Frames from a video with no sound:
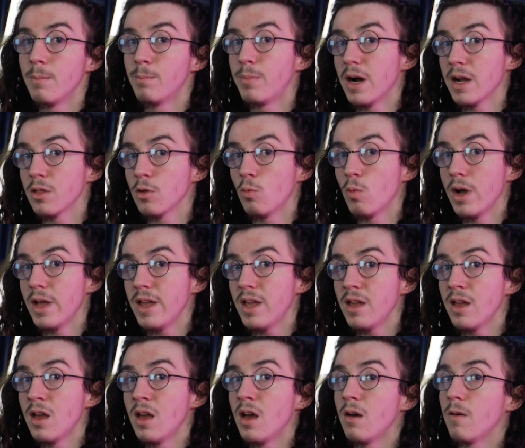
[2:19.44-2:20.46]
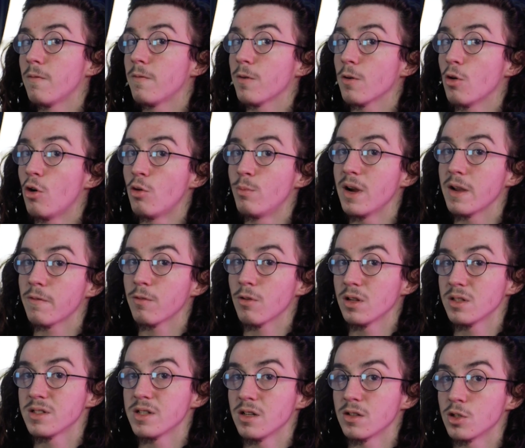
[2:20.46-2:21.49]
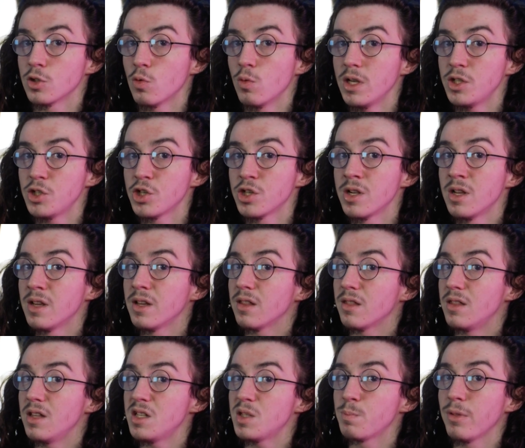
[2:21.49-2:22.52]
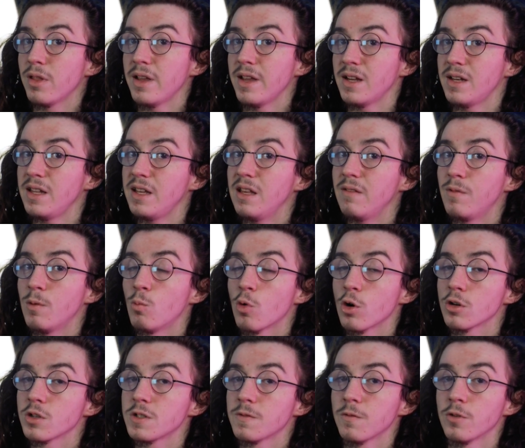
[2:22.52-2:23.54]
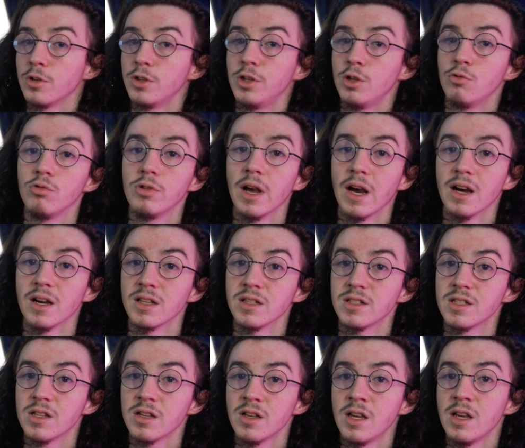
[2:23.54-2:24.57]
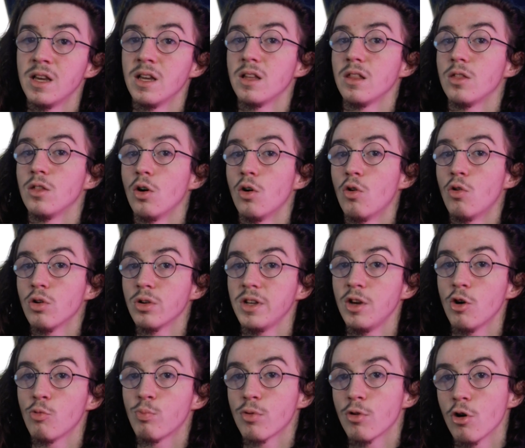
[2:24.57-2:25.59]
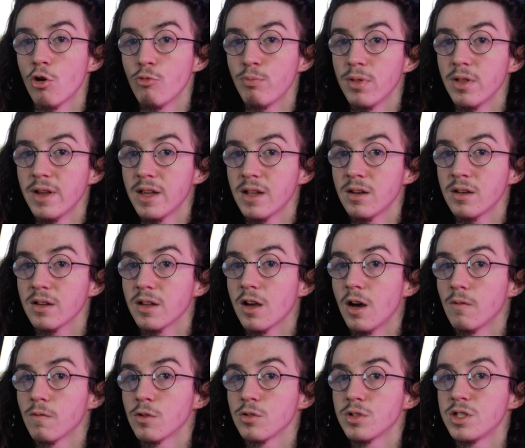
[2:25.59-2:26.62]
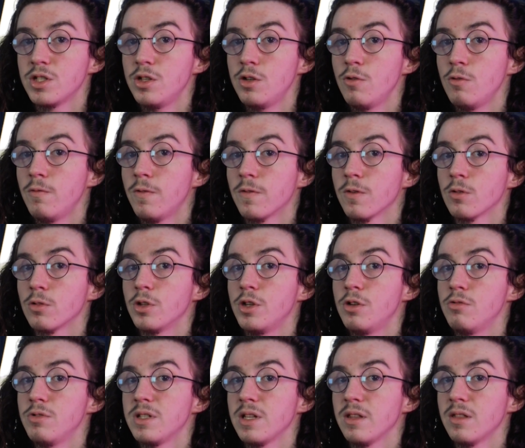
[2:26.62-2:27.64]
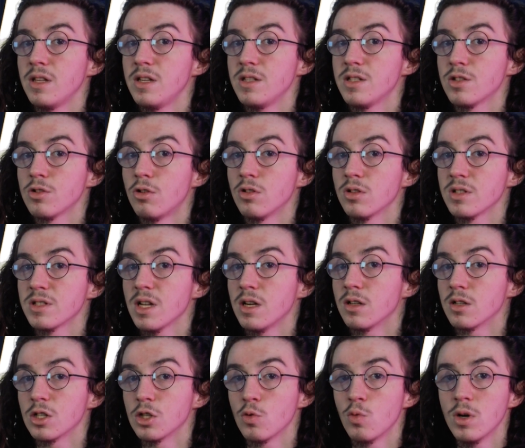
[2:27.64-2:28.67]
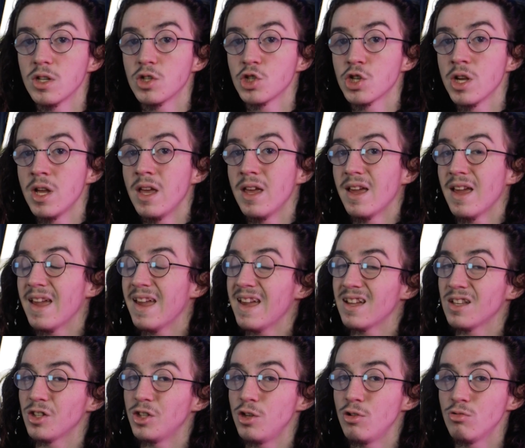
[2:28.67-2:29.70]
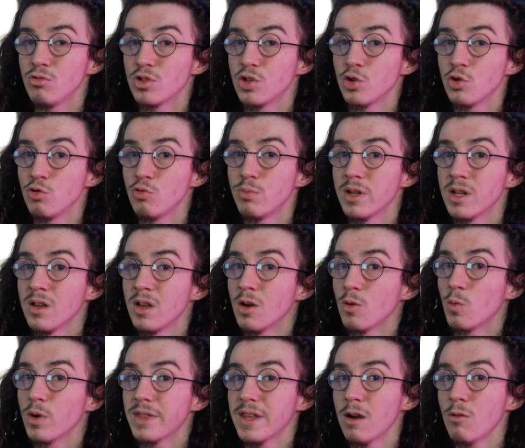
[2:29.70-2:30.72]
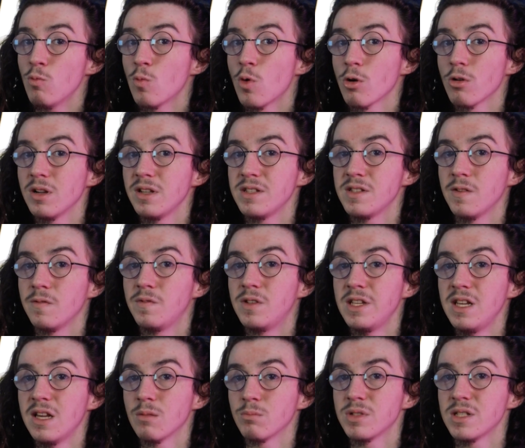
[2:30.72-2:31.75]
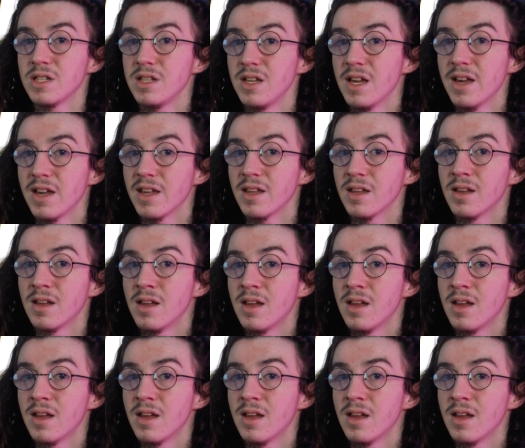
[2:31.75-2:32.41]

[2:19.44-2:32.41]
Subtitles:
By the way, for all my friends on Twitch, this plan even works for you guys. The Audiio Pro plan covers you for using these songs on Twitch and YouTube without worries of DMCA.